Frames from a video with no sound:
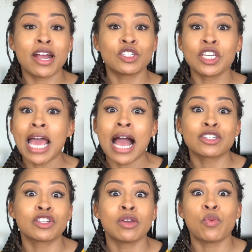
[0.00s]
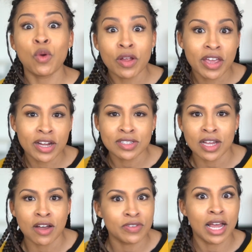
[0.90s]
She actually wore the
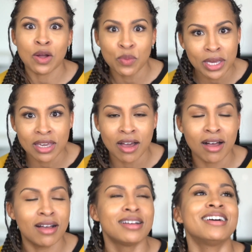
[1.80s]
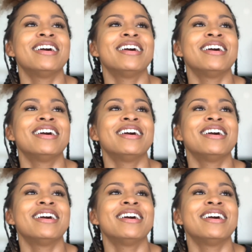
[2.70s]
hairstyle for like a week, y'all.